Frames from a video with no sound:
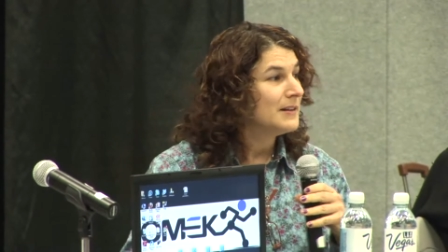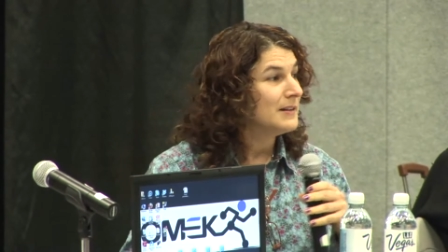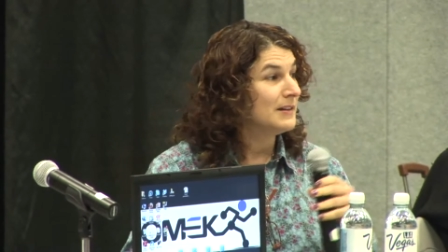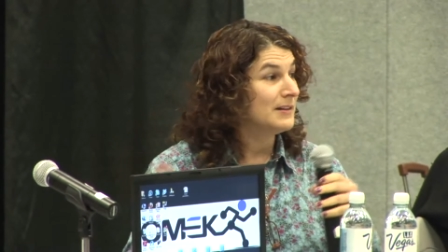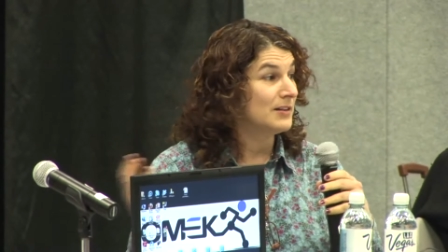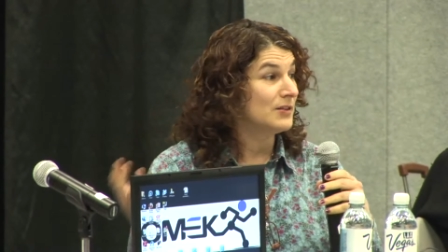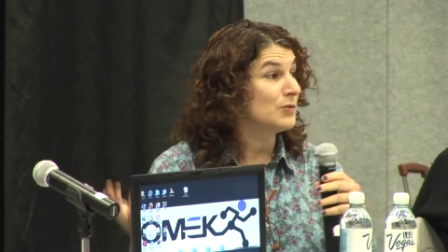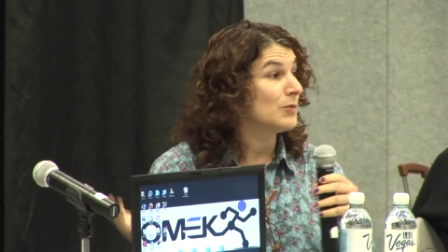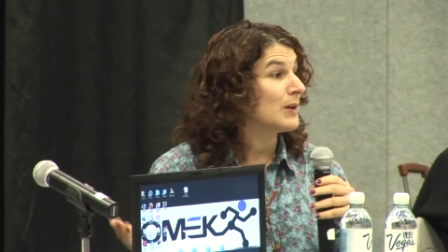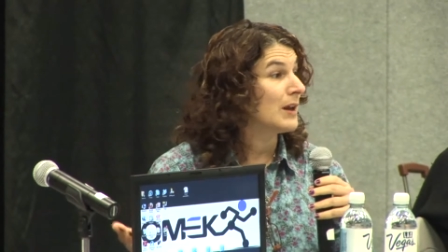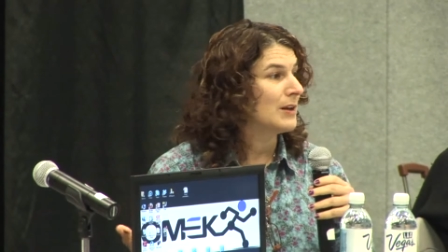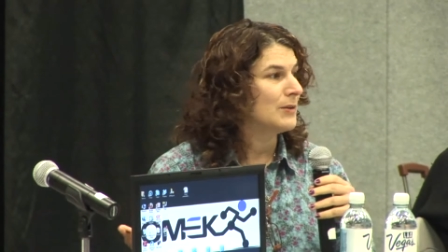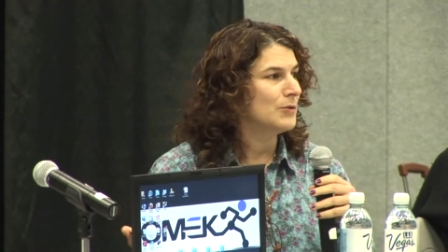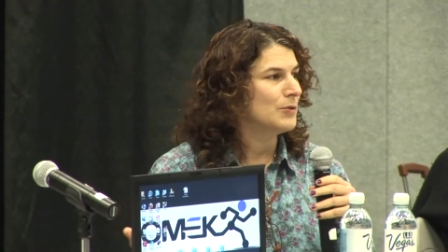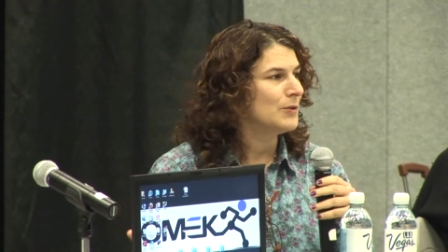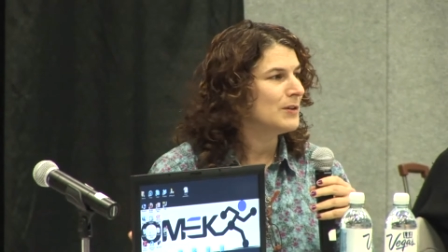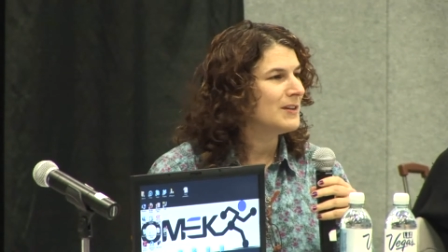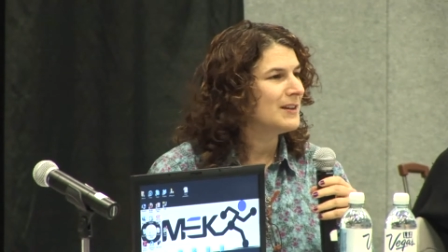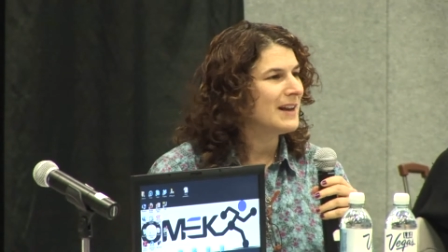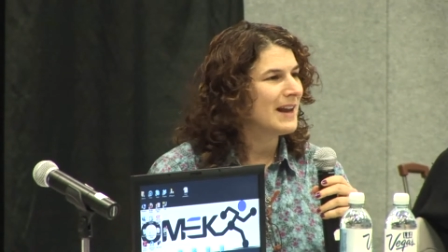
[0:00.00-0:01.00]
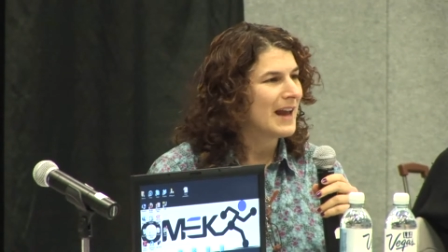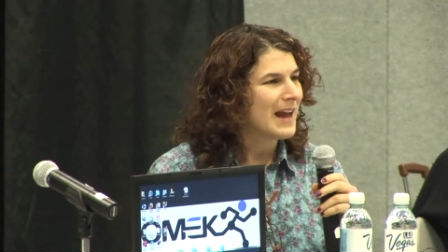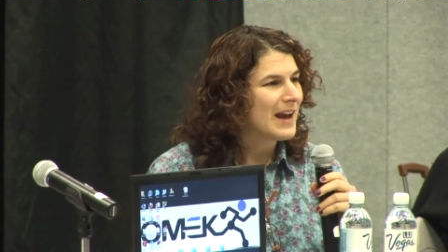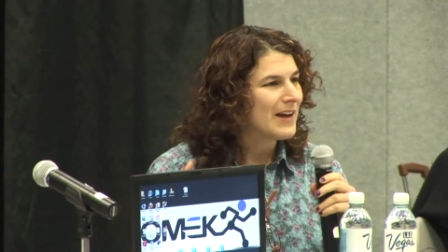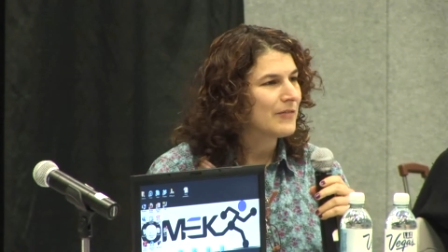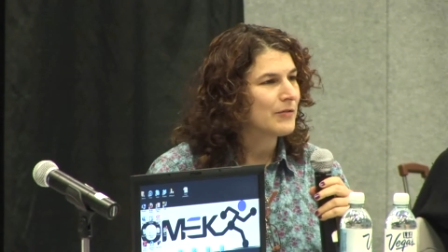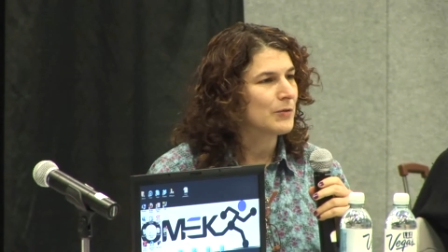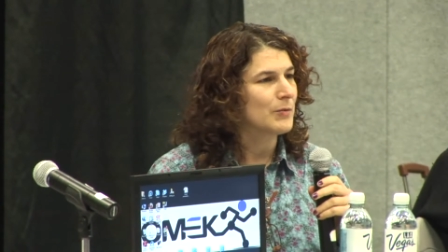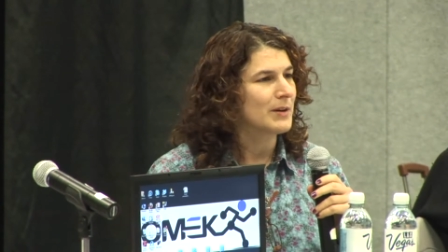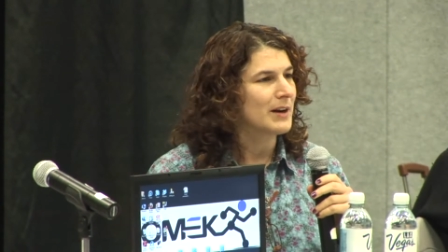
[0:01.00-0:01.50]
this is what I do with it.
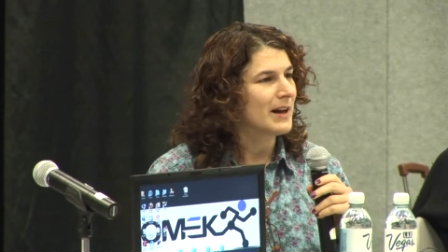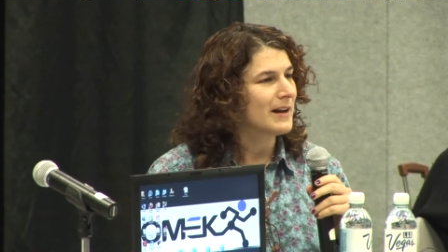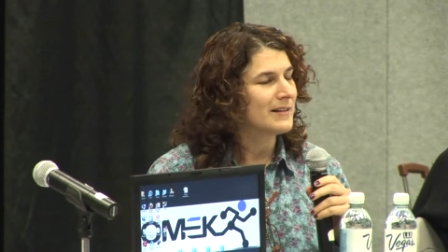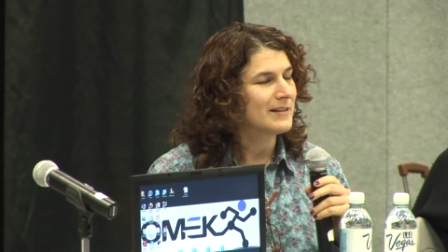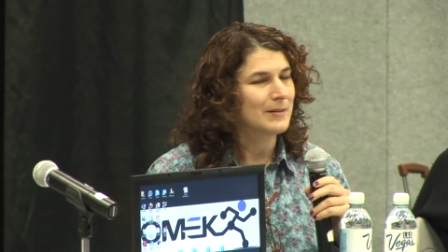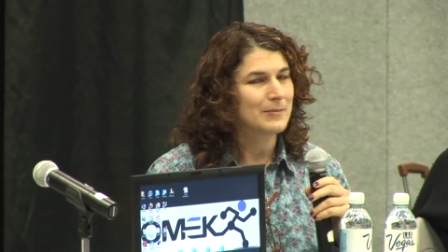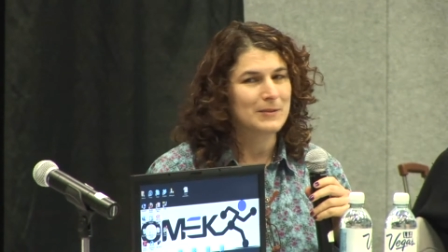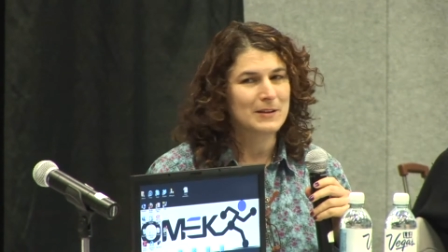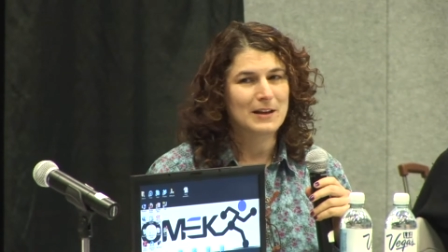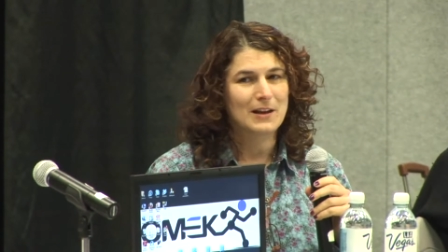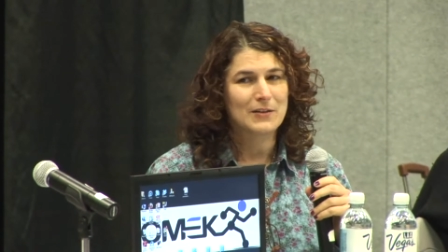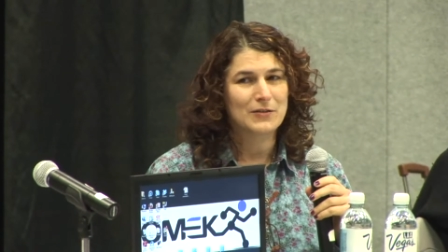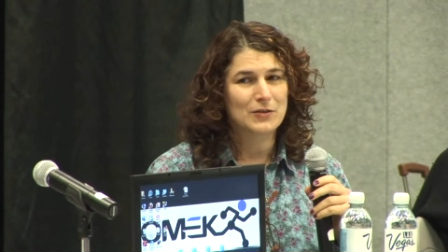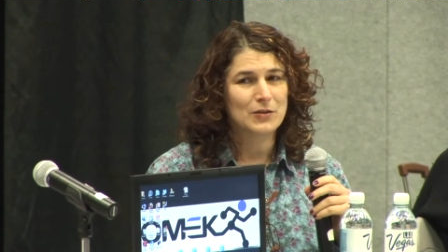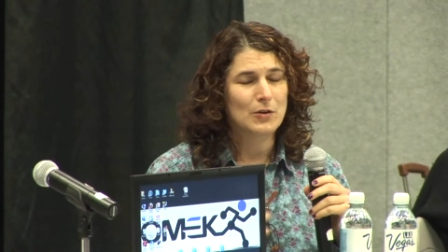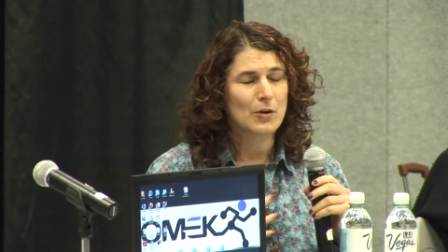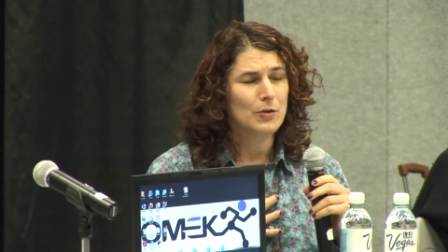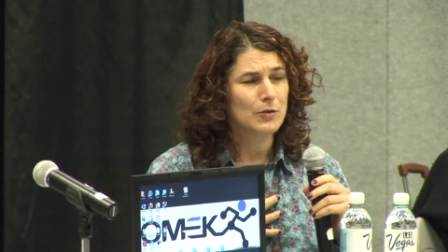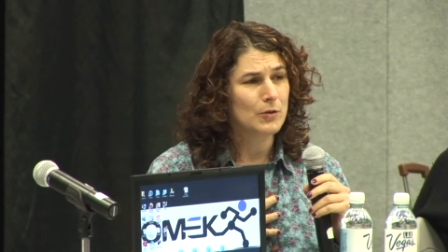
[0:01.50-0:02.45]
Everyone has something else. So